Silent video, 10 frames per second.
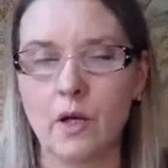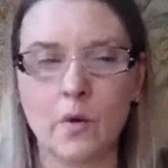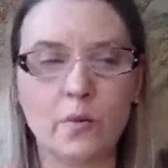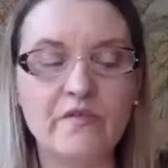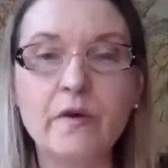
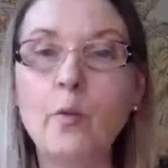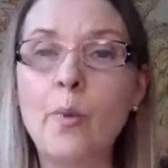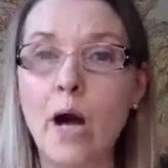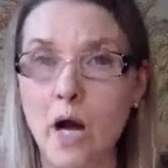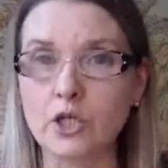We feel
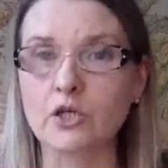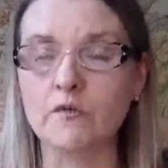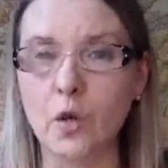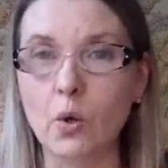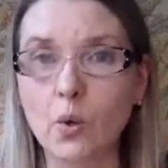part of a
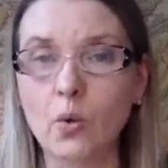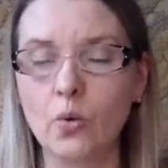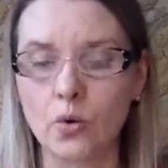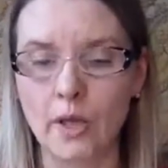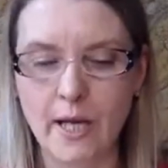
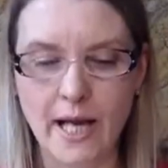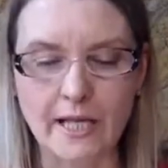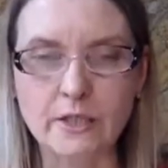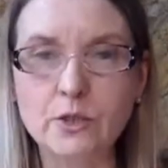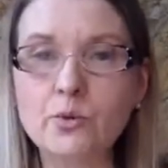whole.
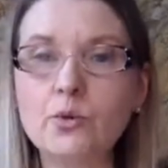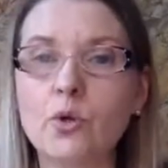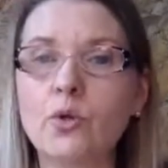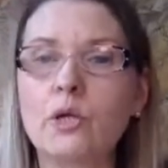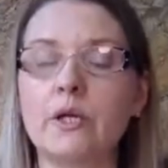It's no
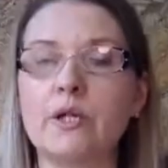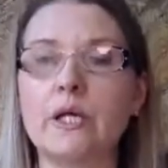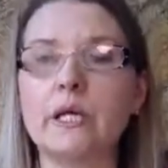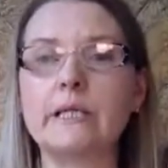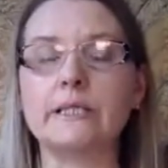longer
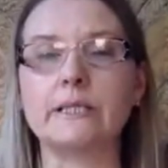these